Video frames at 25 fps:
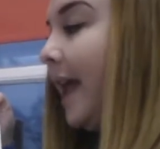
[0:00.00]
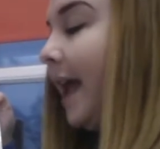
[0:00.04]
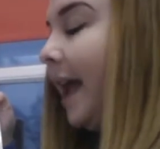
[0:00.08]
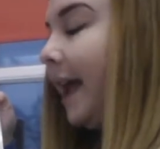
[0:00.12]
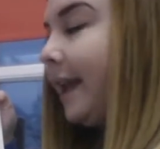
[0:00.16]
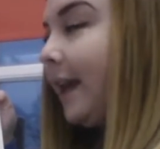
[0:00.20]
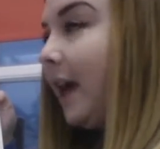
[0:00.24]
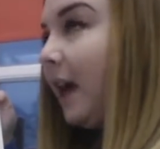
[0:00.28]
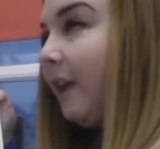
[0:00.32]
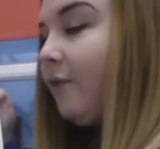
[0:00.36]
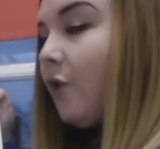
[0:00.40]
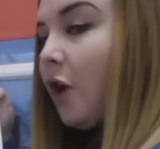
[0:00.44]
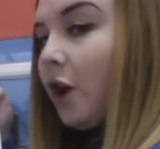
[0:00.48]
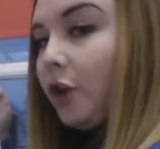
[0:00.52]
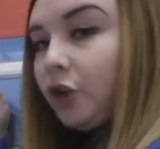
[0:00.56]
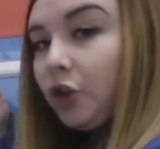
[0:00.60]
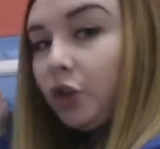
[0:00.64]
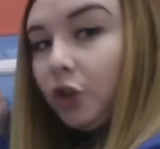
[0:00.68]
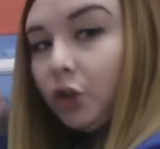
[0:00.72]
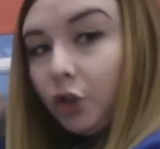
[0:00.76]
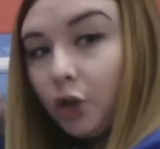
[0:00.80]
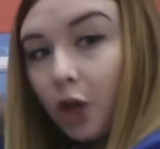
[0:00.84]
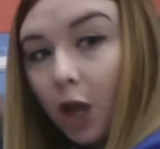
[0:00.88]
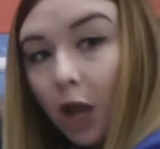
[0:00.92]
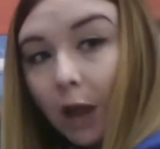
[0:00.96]
And I've got to
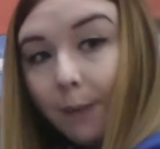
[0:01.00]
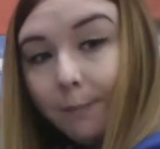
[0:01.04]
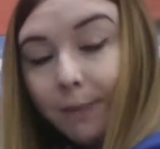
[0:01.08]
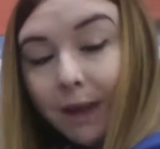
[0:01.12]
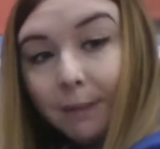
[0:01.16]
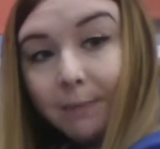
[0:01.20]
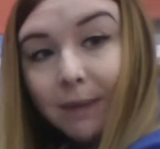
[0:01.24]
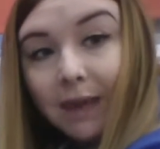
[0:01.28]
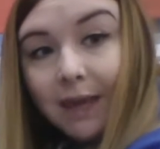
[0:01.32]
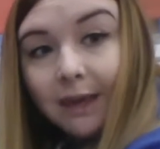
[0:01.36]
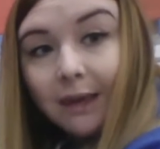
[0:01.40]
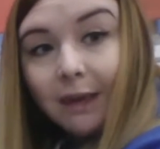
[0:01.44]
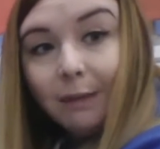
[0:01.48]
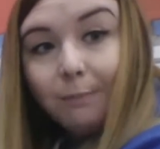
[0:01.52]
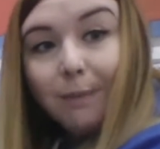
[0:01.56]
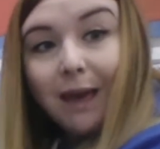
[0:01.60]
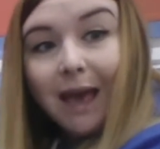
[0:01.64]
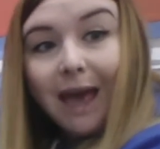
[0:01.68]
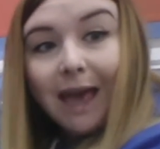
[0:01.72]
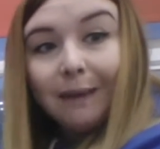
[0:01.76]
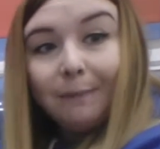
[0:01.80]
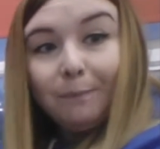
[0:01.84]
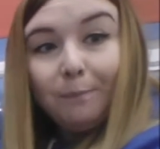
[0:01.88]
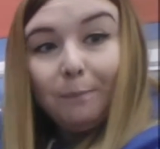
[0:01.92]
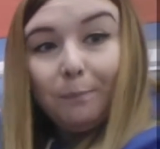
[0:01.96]
start by making
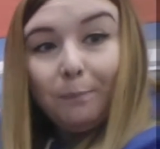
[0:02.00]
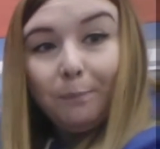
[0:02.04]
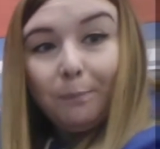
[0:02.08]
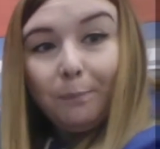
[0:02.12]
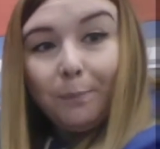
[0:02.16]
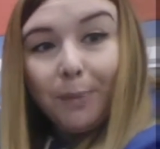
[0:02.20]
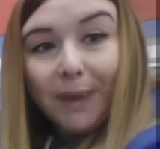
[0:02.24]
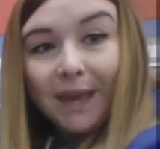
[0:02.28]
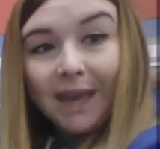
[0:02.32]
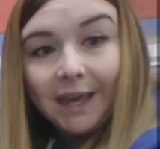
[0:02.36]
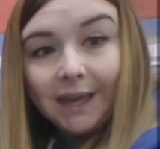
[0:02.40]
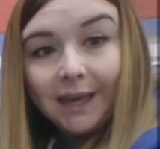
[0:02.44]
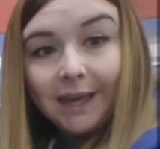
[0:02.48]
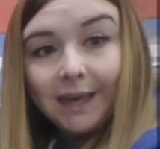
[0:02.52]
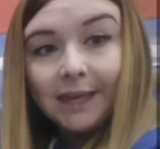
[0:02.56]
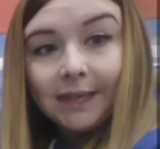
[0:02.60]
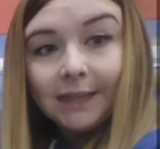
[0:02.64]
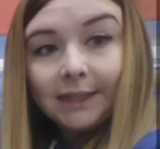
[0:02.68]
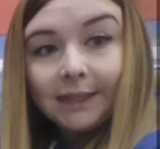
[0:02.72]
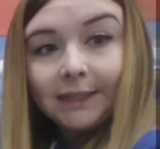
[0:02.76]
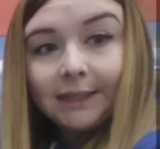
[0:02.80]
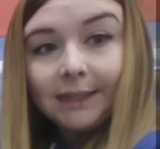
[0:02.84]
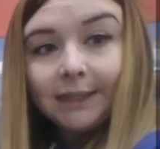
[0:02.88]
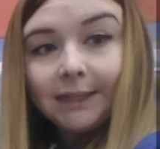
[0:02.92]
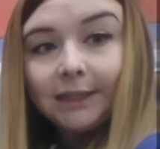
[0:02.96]
my
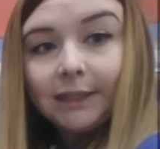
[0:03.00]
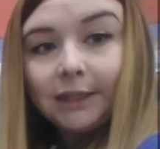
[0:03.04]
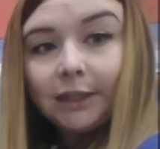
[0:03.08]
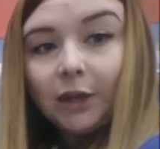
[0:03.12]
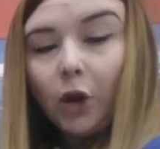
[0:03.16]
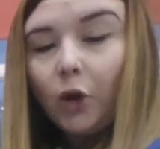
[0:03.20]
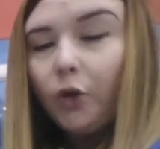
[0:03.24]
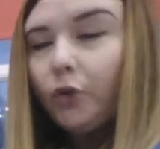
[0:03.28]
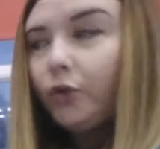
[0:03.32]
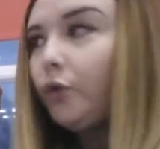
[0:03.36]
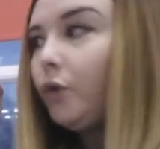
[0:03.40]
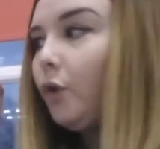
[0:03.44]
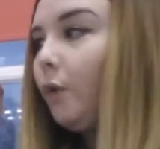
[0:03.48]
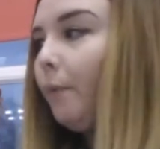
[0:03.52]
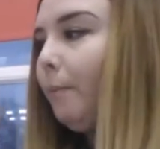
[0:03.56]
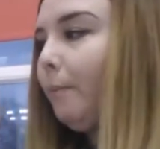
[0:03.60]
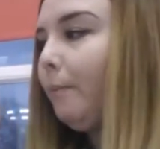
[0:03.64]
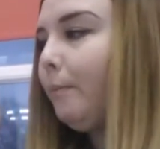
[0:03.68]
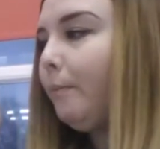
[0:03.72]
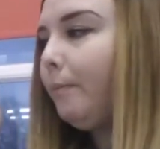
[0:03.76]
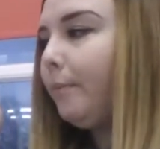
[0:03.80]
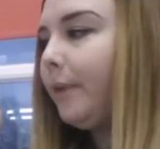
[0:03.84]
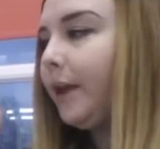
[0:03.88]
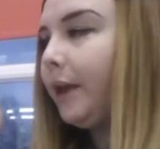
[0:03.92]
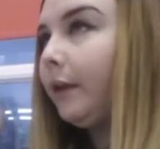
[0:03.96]
biggest
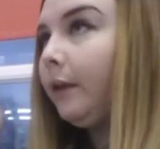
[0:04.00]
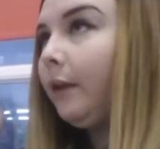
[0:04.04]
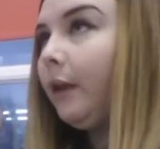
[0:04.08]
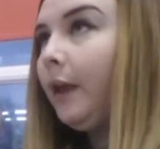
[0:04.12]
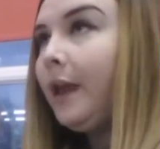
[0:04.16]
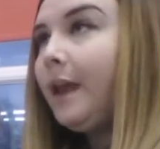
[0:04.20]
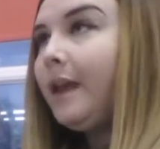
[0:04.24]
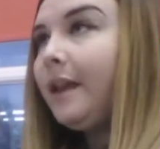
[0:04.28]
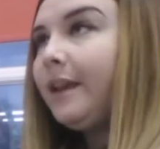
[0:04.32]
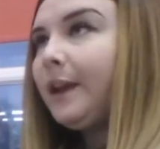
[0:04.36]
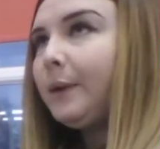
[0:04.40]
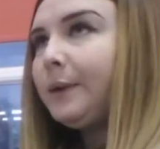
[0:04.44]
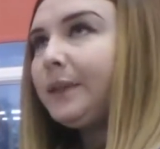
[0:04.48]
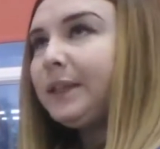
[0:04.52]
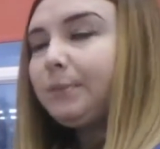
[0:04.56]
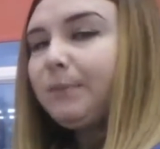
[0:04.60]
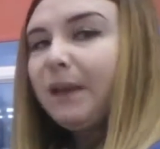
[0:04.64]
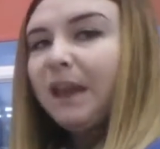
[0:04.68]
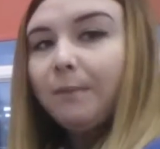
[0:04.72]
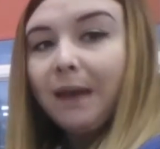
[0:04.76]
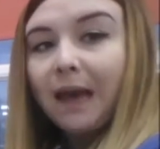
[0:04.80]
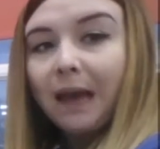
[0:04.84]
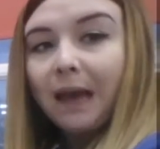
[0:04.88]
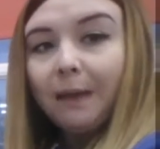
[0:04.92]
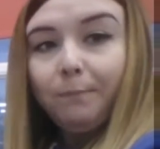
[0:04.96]
number. Now to
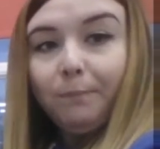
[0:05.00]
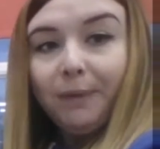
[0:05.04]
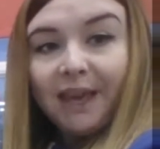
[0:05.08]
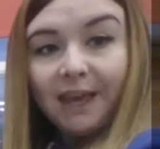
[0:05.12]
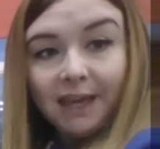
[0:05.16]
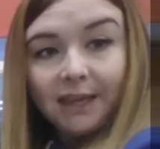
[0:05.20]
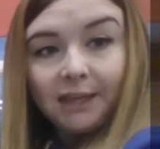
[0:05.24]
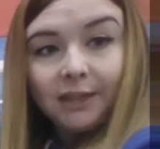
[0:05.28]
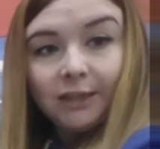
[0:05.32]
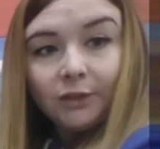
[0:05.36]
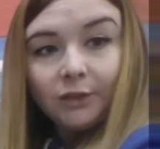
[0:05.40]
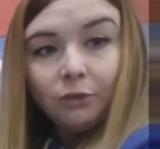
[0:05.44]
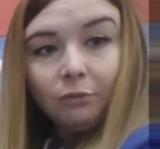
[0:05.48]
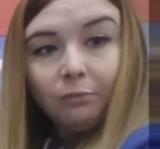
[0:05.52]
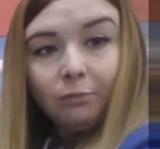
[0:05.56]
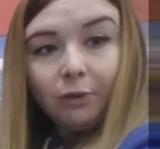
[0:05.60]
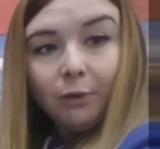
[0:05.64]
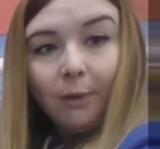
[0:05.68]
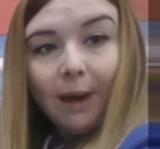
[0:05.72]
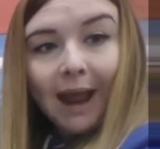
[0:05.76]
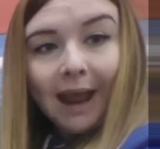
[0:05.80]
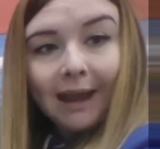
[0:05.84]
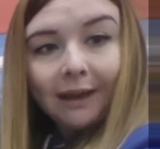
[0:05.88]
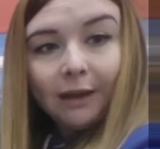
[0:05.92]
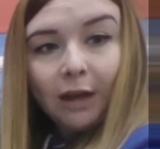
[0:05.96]
make my biggest
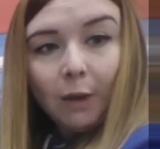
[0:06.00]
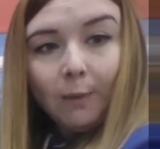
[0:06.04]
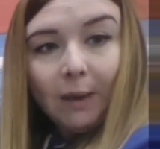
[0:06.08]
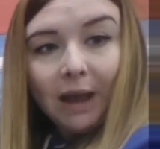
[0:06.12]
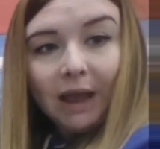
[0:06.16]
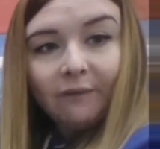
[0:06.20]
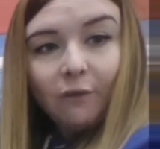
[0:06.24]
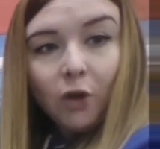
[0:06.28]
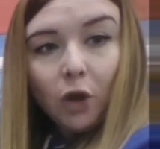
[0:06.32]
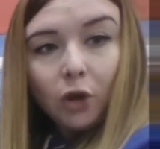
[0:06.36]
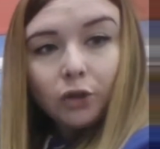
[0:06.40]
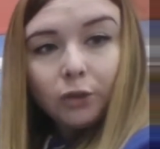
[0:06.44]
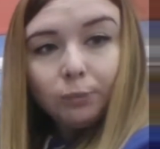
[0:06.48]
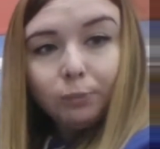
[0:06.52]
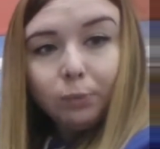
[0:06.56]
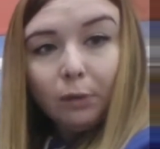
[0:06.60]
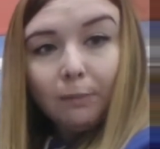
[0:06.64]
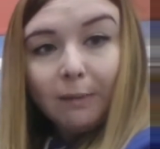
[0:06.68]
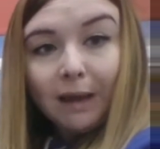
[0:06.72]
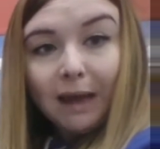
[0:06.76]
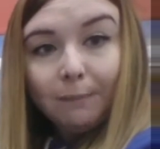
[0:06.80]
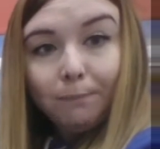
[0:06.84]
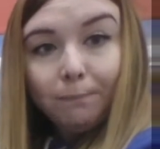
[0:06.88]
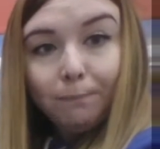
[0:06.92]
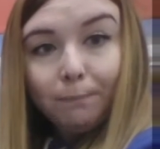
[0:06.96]
number, I know I've got to put
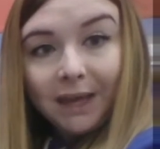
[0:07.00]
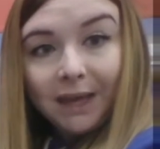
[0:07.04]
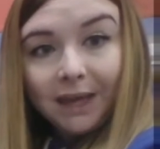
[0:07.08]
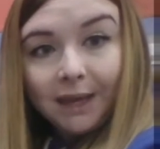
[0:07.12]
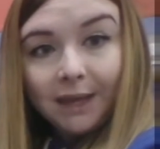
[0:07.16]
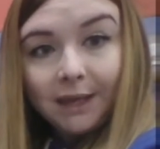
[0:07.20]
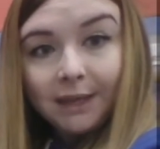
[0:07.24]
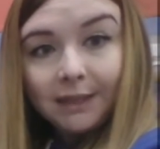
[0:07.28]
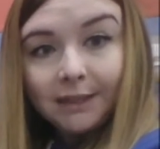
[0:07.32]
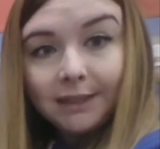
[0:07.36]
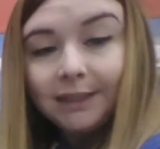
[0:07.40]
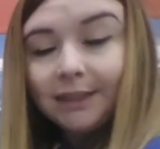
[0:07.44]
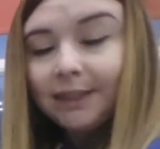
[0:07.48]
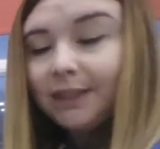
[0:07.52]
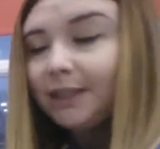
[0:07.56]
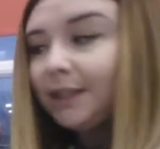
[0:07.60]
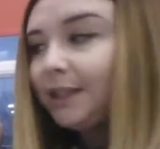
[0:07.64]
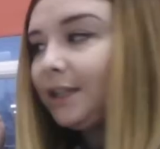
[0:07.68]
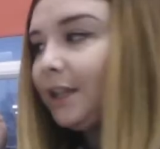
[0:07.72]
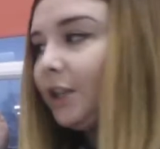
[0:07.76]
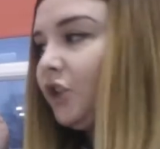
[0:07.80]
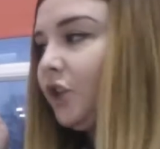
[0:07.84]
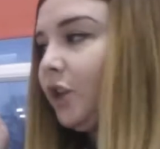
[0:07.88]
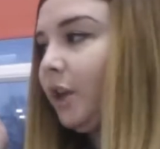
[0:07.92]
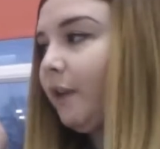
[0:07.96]
my biggest
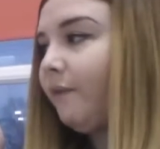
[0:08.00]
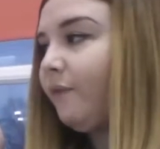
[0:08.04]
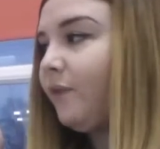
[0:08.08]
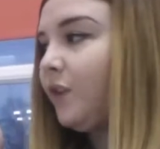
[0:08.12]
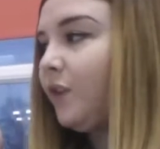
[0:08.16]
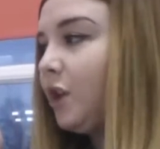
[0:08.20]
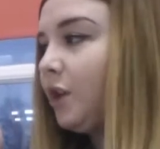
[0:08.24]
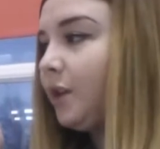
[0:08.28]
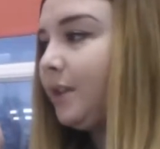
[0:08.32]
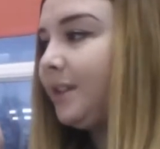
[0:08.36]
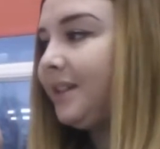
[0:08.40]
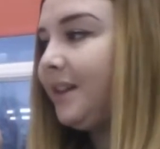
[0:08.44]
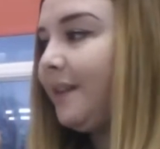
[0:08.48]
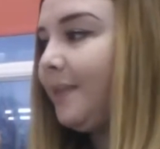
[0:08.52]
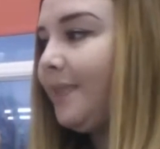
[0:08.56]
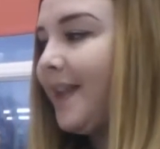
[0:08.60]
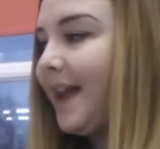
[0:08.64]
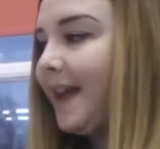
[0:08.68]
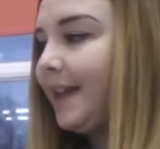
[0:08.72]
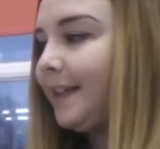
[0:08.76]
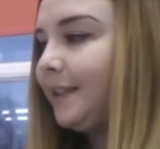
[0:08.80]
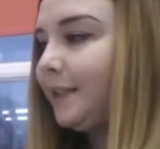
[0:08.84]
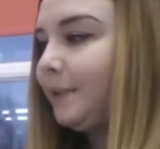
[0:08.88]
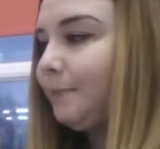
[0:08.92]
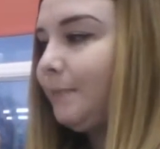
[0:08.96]
digit first, and
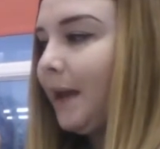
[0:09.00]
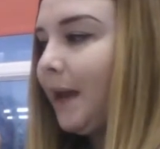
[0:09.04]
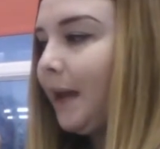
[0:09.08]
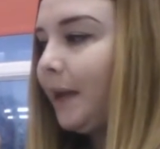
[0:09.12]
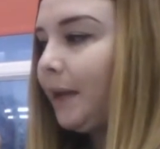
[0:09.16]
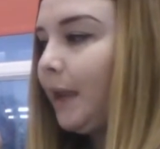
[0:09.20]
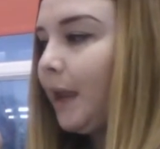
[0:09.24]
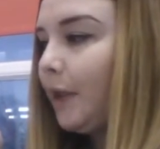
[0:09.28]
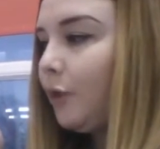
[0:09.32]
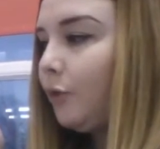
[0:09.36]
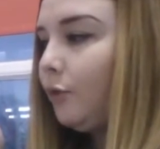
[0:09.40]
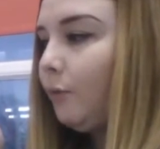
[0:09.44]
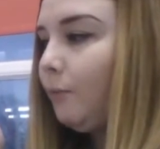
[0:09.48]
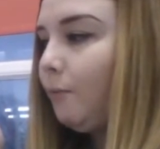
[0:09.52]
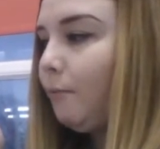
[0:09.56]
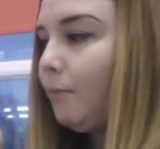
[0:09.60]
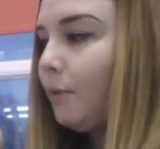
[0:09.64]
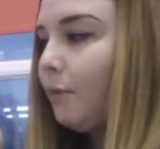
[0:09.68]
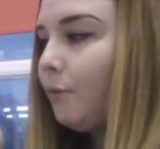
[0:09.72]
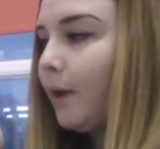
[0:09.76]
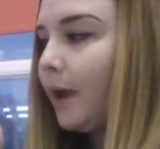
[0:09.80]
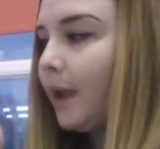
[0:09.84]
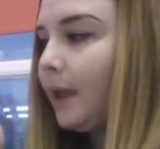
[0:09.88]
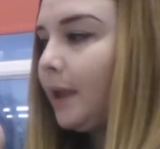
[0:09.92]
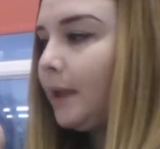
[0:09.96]
that's my
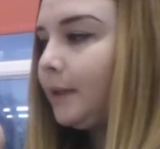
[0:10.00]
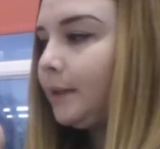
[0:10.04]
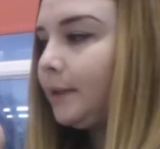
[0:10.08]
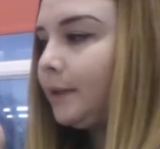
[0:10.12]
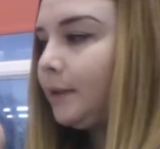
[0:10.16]
number 8.